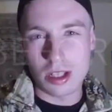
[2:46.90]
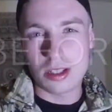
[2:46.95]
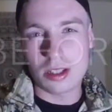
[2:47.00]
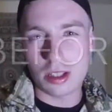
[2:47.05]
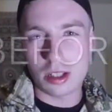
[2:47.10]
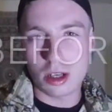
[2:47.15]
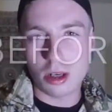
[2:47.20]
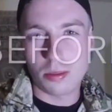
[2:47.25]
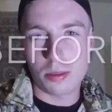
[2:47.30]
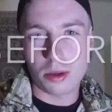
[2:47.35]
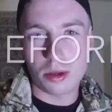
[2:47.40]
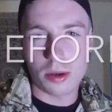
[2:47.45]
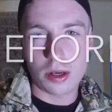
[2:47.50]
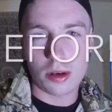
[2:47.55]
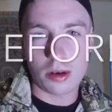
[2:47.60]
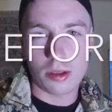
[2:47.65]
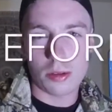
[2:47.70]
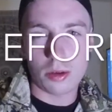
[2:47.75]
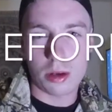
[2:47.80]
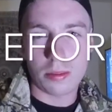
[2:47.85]
is the GoPro
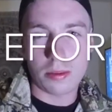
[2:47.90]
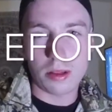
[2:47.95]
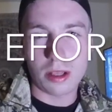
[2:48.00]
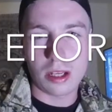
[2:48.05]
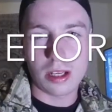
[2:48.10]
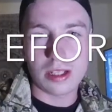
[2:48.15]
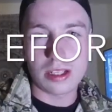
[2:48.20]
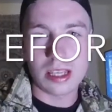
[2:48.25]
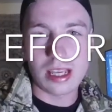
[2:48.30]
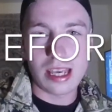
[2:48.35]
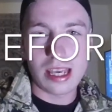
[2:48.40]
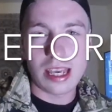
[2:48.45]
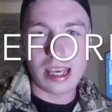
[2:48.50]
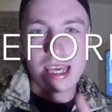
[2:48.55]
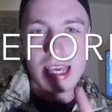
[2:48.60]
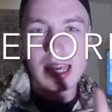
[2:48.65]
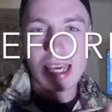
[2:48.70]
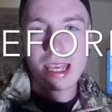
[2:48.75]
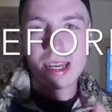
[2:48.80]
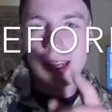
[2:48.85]
Hero 3 Plus
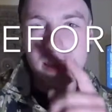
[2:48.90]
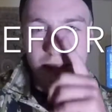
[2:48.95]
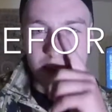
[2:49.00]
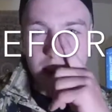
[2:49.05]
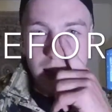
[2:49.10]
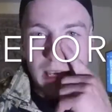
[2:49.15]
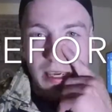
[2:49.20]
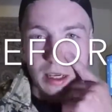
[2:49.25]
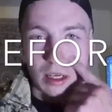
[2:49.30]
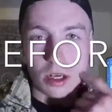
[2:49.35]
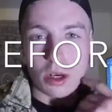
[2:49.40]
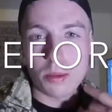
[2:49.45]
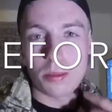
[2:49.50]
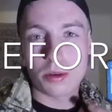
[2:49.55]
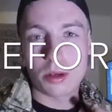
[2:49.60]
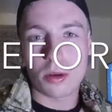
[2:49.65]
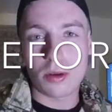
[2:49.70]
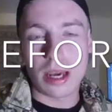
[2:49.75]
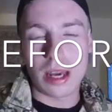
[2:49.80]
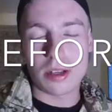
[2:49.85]
in the
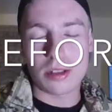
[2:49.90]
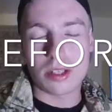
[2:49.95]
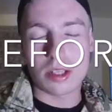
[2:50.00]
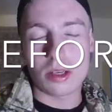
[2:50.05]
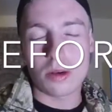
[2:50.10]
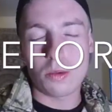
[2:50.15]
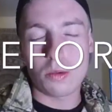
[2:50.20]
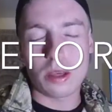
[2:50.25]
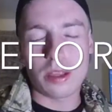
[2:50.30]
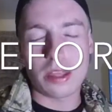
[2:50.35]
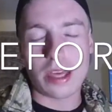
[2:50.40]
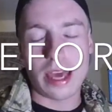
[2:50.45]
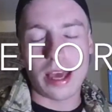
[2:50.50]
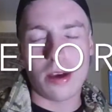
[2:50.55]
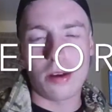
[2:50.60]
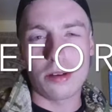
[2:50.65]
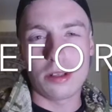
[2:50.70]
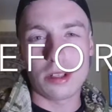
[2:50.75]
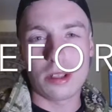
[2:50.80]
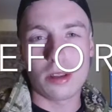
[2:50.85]
GoPro housing
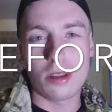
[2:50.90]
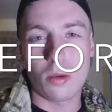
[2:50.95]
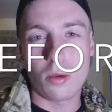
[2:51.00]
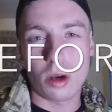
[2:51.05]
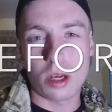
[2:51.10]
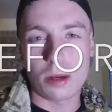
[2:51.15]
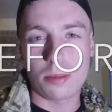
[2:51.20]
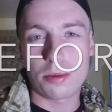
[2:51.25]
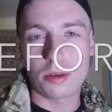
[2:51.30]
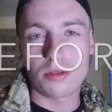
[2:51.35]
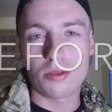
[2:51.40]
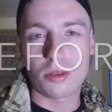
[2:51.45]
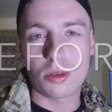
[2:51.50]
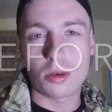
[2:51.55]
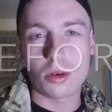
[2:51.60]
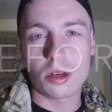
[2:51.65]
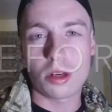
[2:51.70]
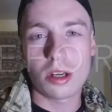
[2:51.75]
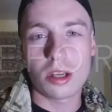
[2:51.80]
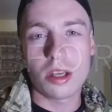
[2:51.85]
without the waterproof door.